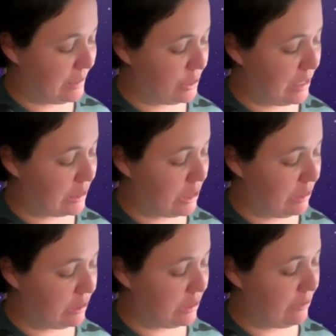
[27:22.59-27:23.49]
So that's
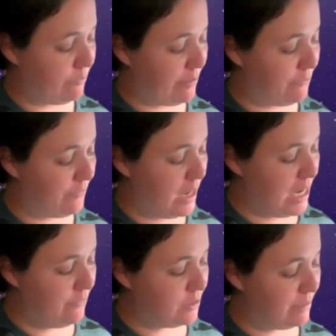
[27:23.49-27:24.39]
going to give me
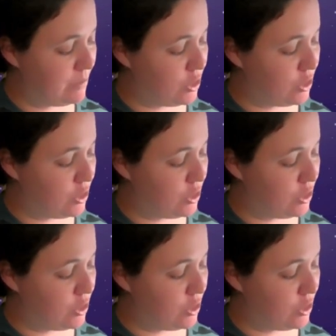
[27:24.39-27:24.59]
5 times